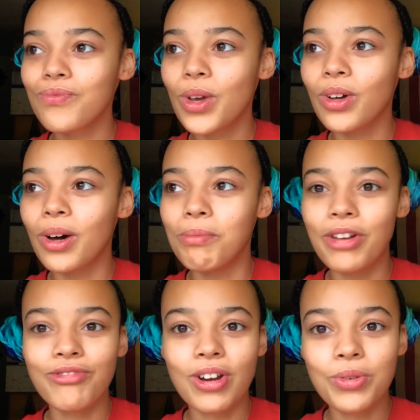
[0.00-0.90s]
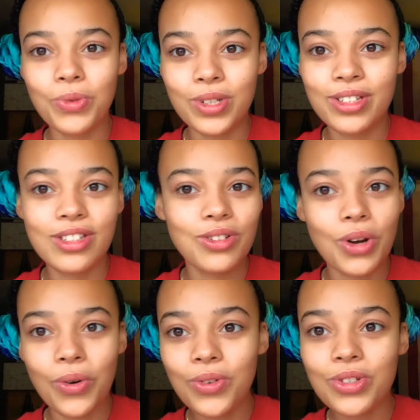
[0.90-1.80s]
my friend was, you
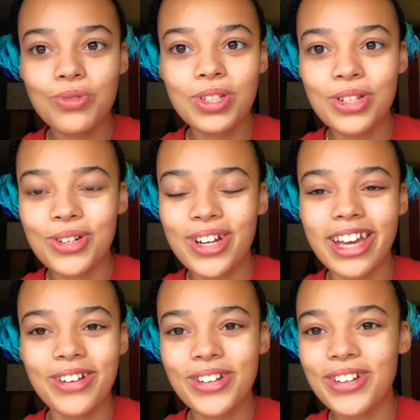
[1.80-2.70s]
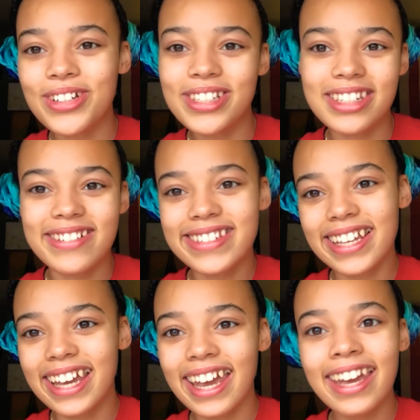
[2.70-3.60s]
know, she was clearing out hers, and I was
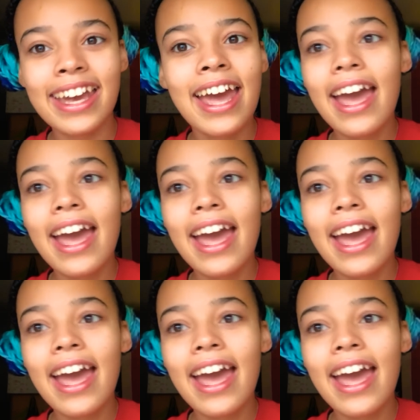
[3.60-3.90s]
like, hey,